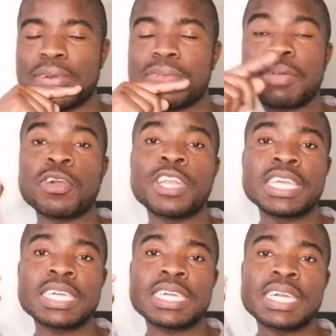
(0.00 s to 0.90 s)

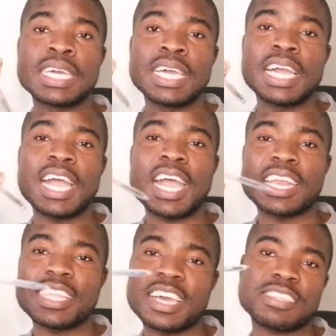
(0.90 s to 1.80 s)
mnemonic
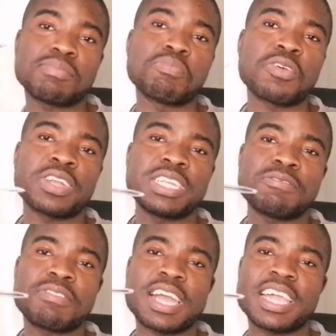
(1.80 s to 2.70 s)
and just
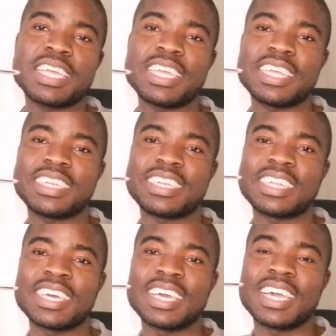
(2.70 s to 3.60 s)
modify
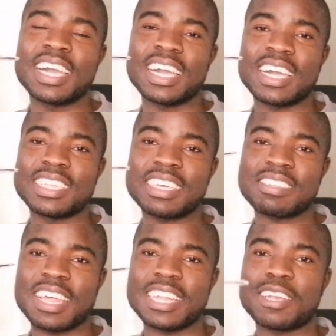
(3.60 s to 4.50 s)
it
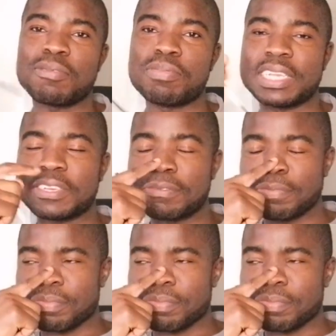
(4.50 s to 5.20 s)
just a little bit.